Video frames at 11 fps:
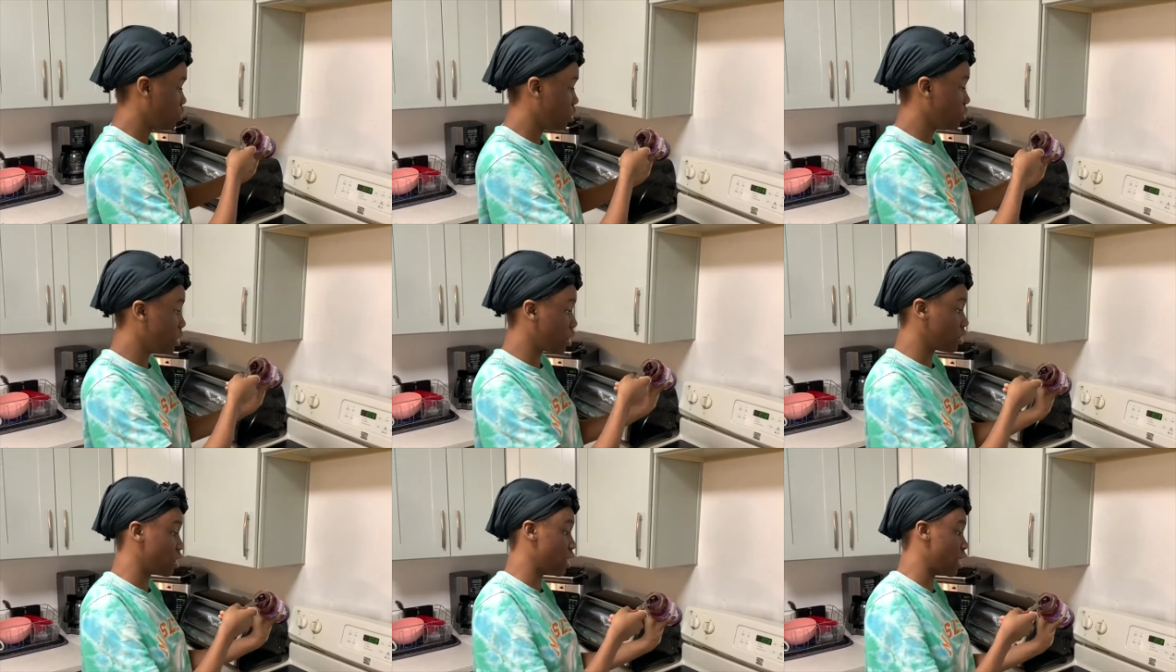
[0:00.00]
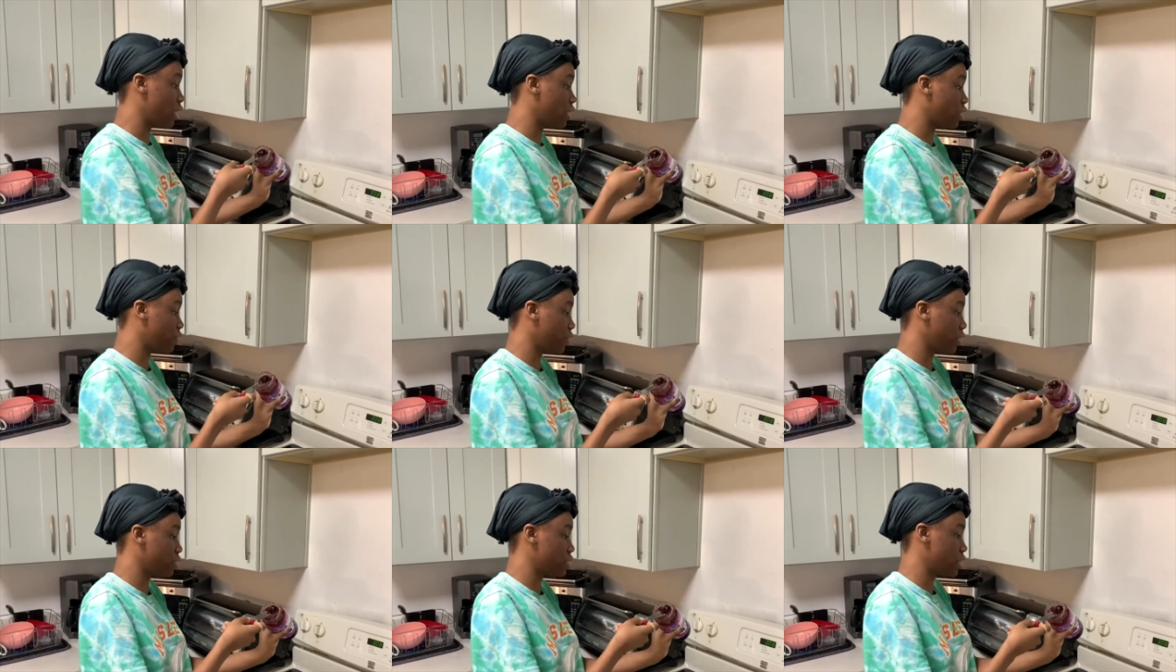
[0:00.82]
Well, you better learn how to cook for
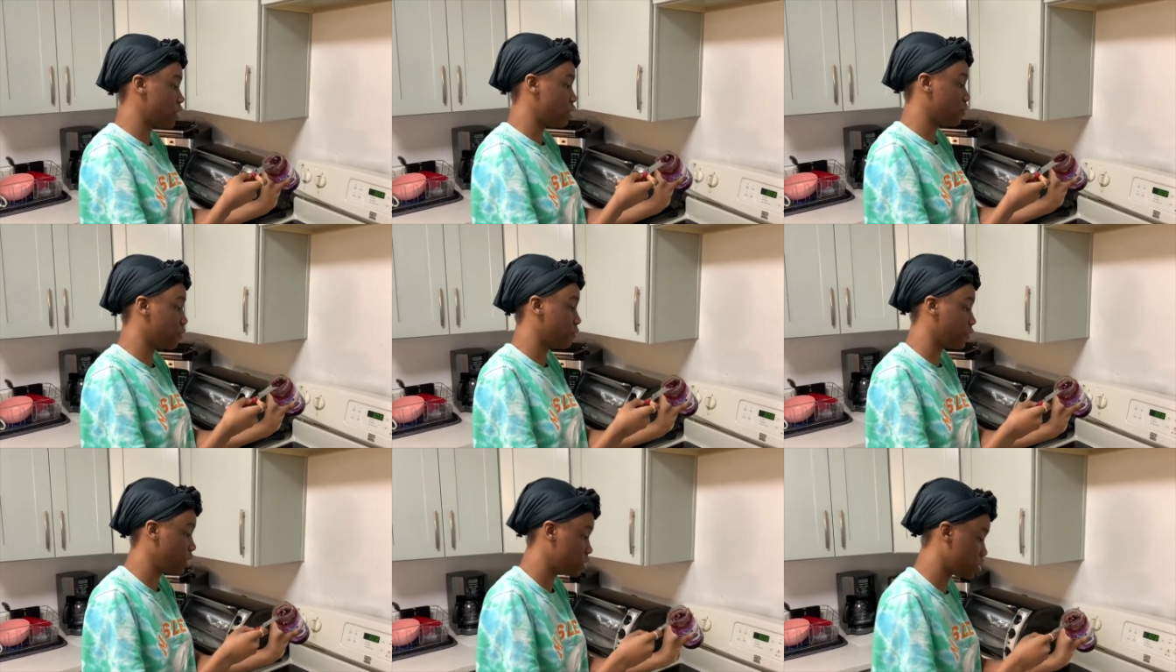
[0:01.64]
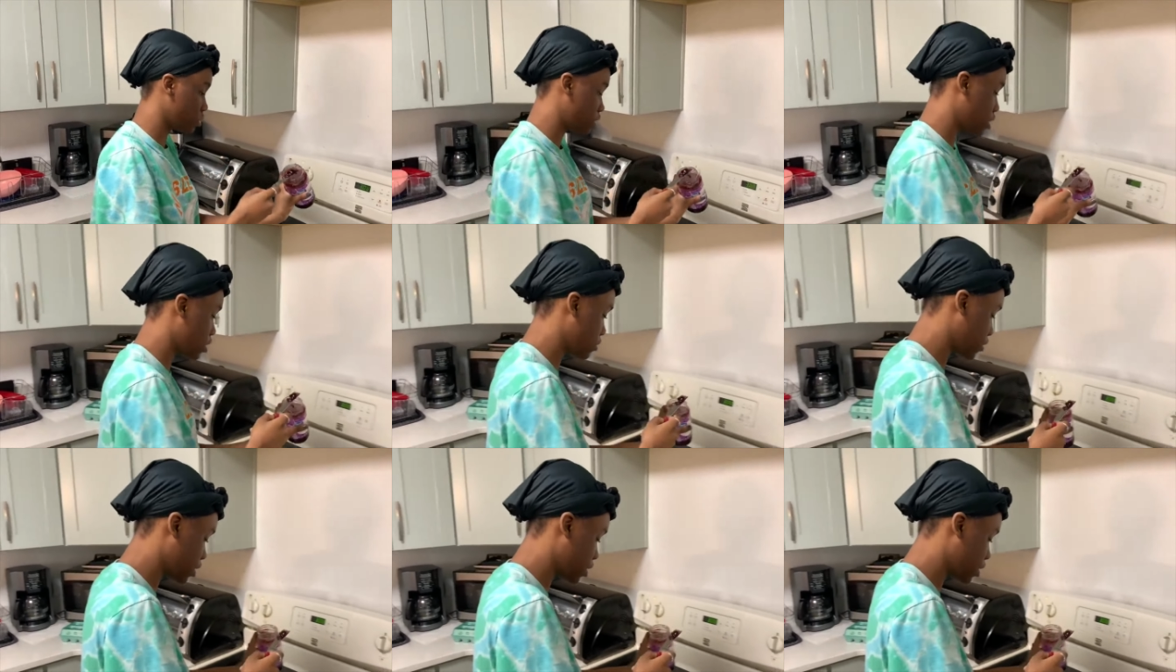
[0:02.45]
yourself or feed yourself.